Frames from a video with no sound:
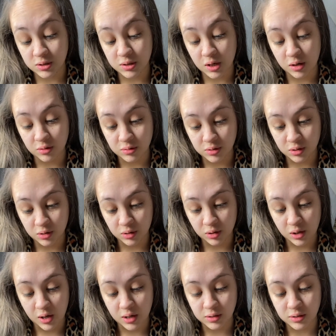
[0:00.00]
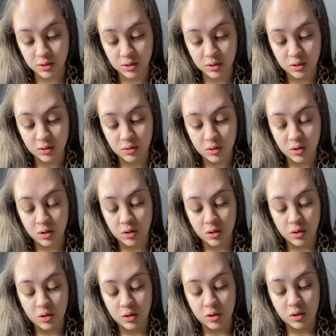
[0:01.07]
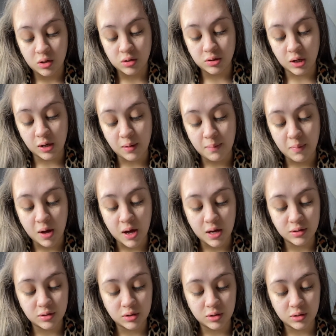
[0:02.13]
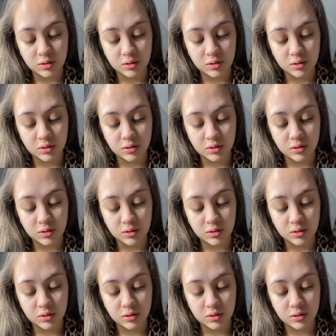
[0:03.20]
salicylic acid. It's like a mask.